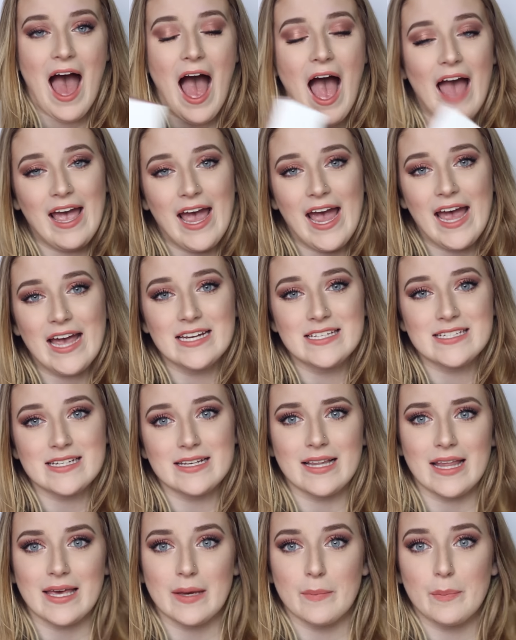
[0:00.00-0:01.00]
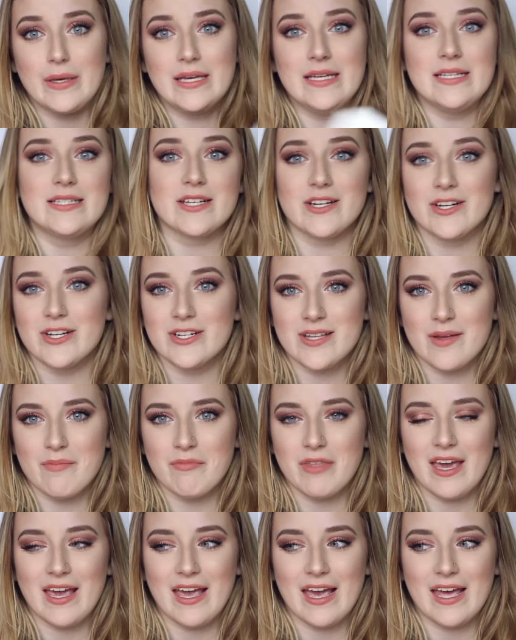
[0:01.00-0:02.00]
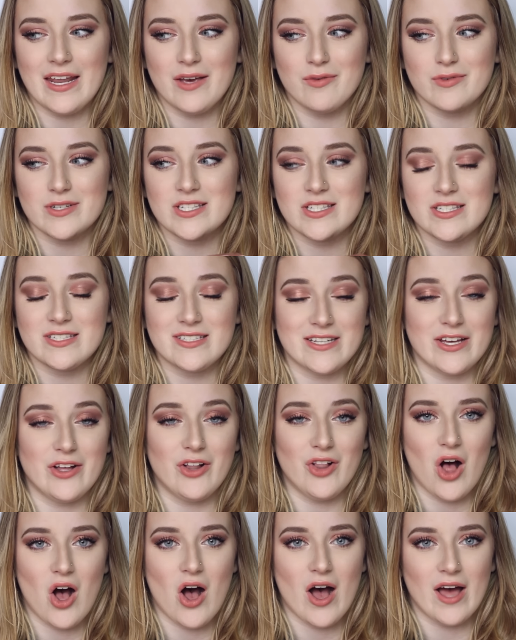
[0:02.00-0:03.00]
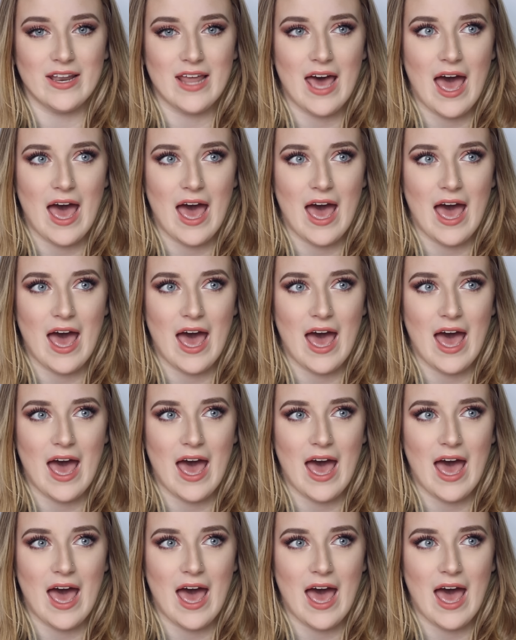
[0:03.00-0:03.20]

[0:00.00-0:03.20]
I ate like pizza or something and it was still on.